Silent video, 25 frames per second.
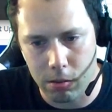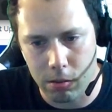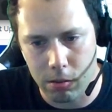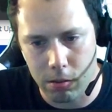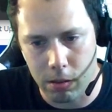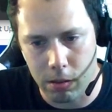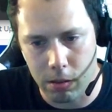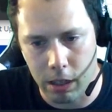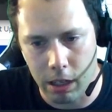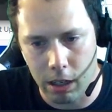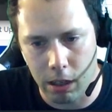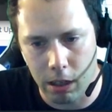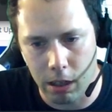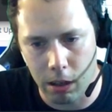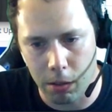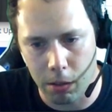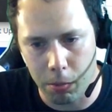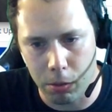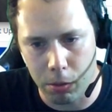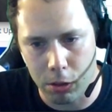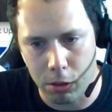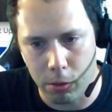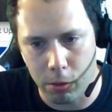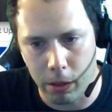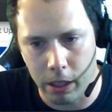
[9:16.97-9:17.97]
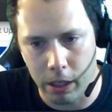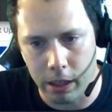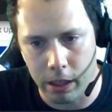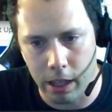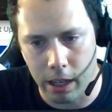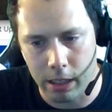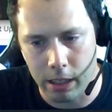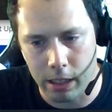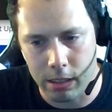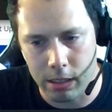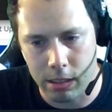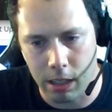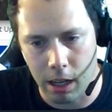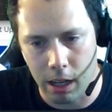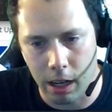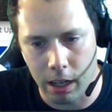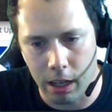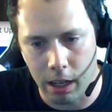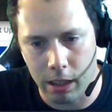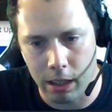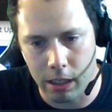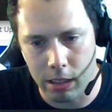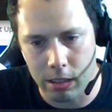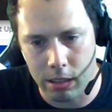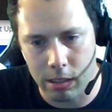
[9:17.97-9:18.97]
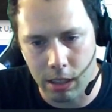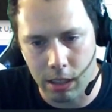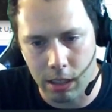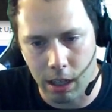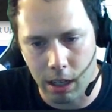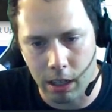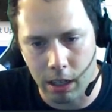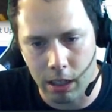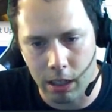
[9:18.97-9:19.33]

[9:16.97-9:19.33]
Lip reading: here between that side and this side.